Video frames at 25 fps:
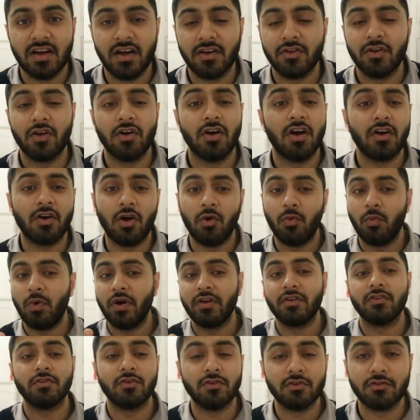I know I got
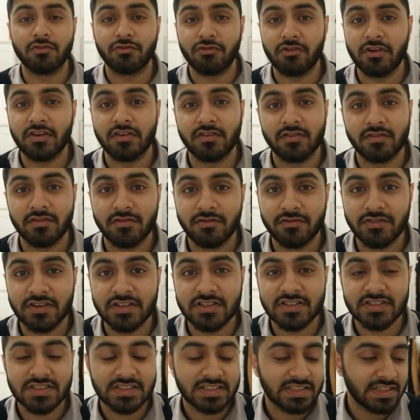one good friend,
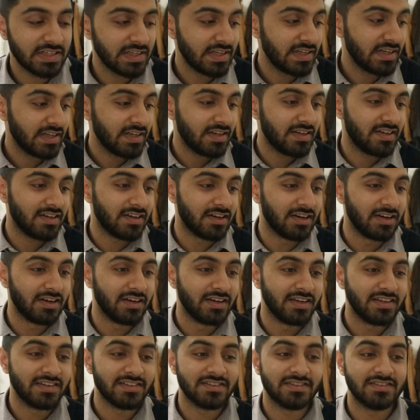Vish. Uh,
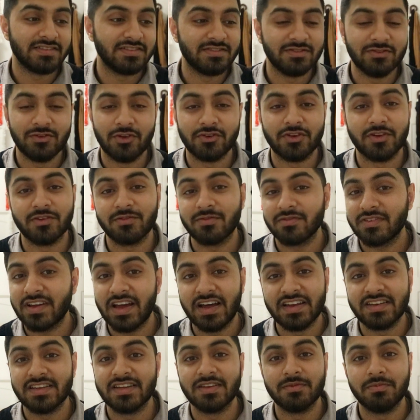he's not the
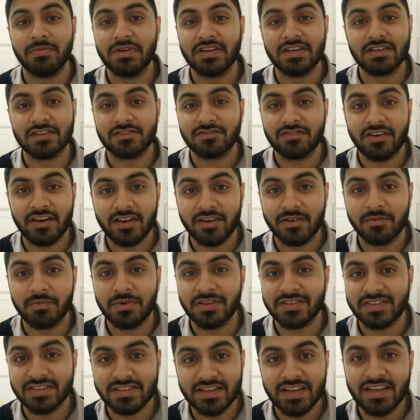Kante biggest fan,
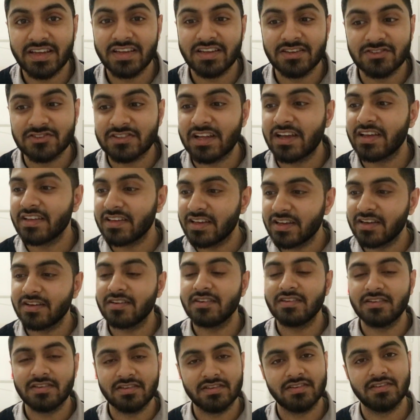but today he was like, yeah,
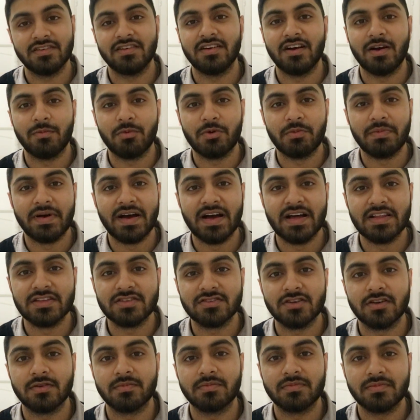I put my
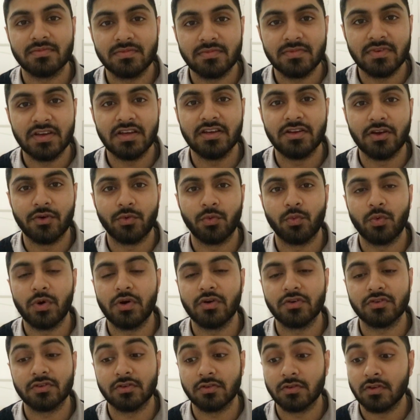hands up. He done
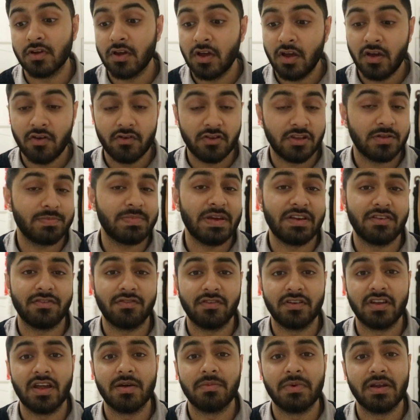well, so respect
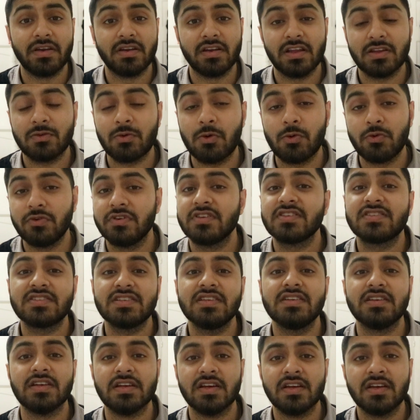for that man. That's what I want to
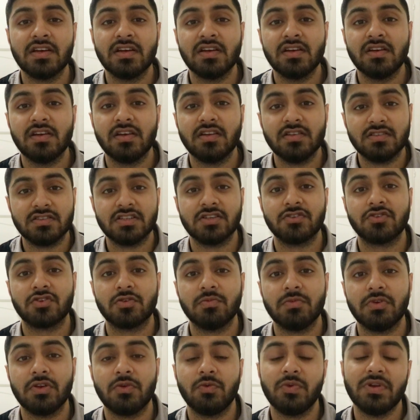see in Chelsea
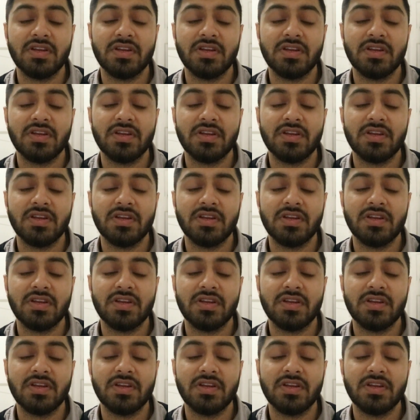community.